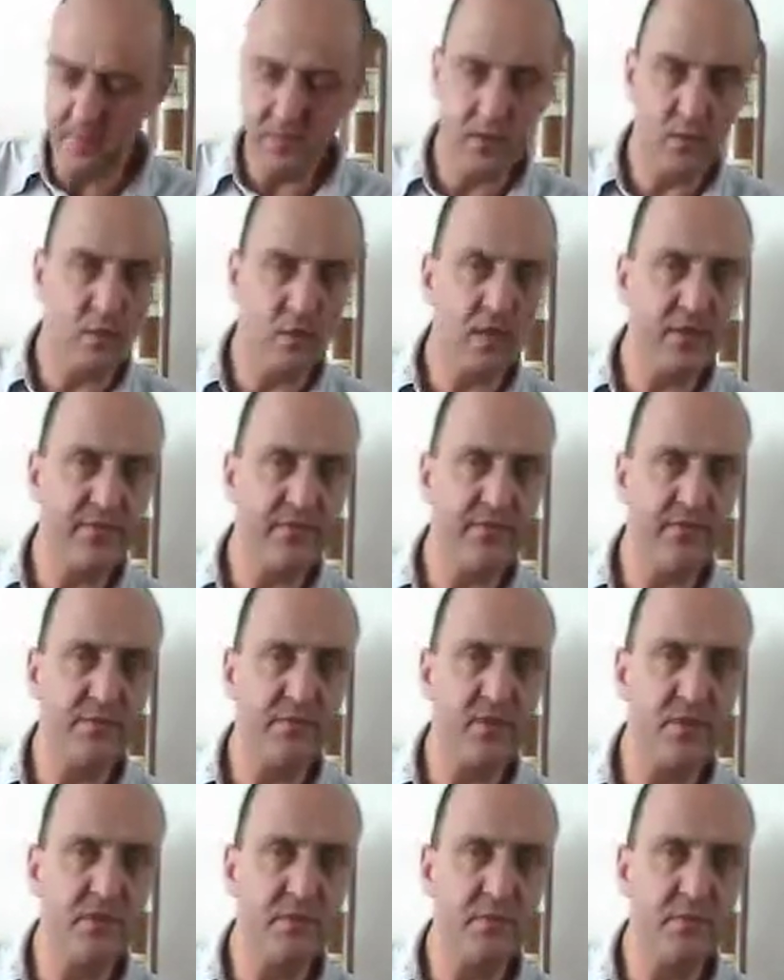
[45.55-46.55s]
but one of the
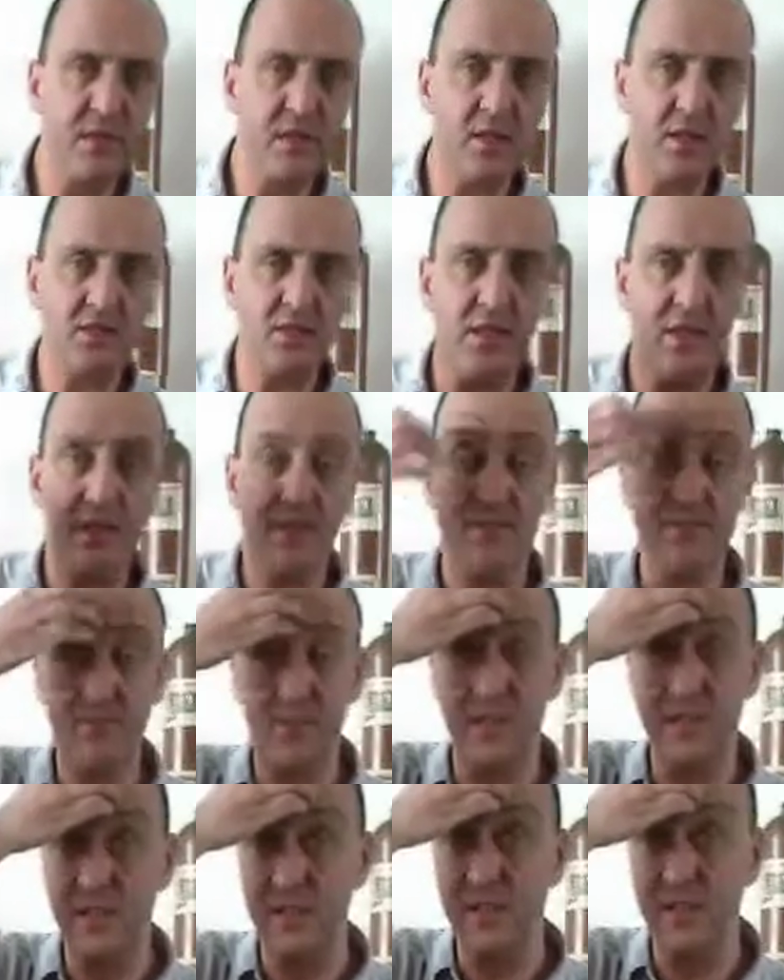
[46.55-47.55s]
first models
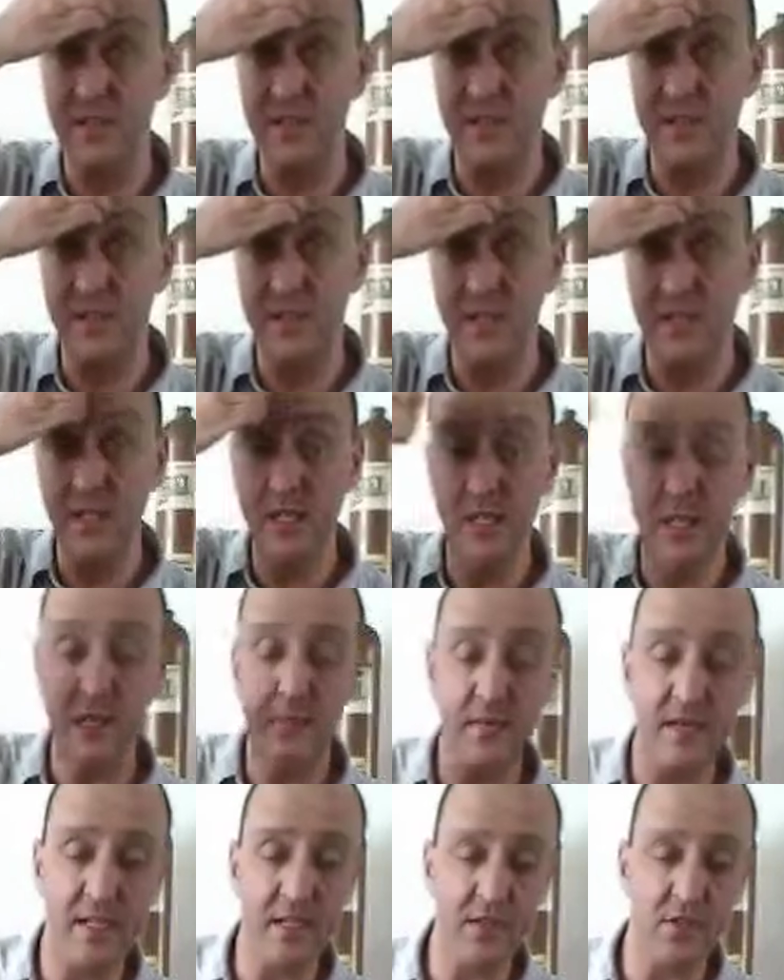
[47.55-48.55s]
after
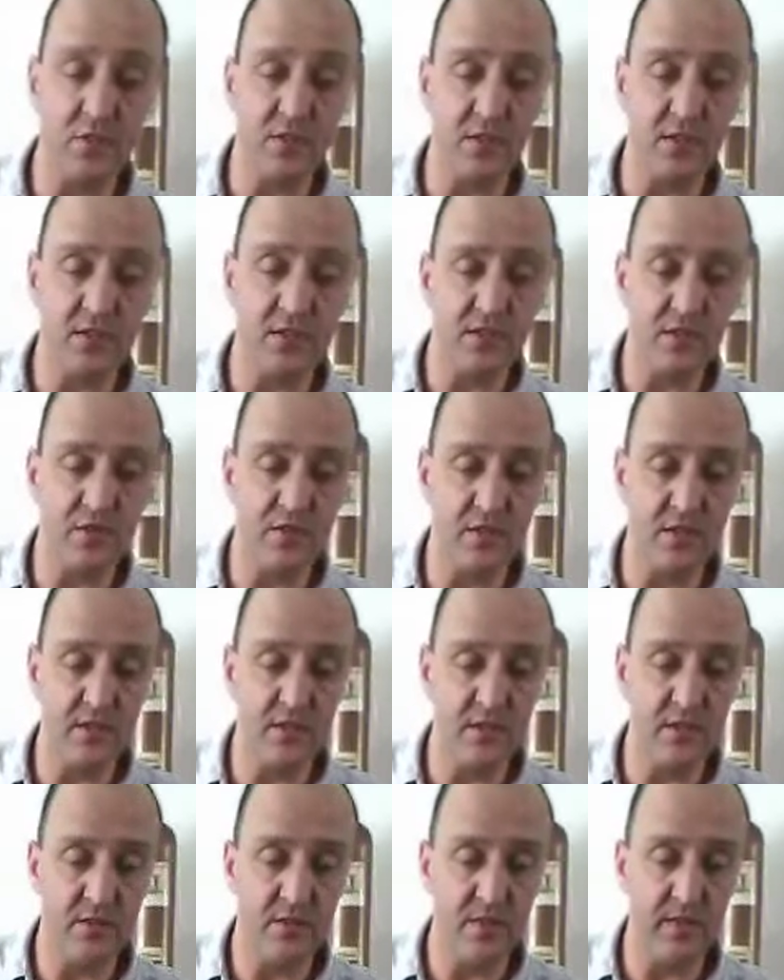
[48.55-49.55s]
Ibanez was
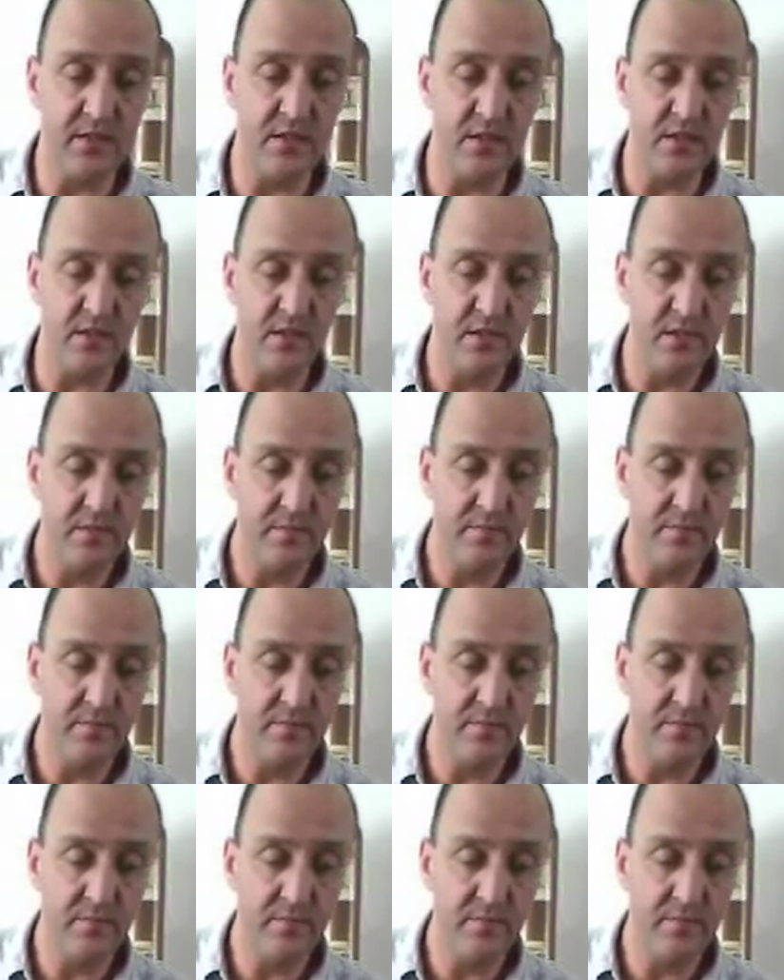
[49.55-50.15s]
threatened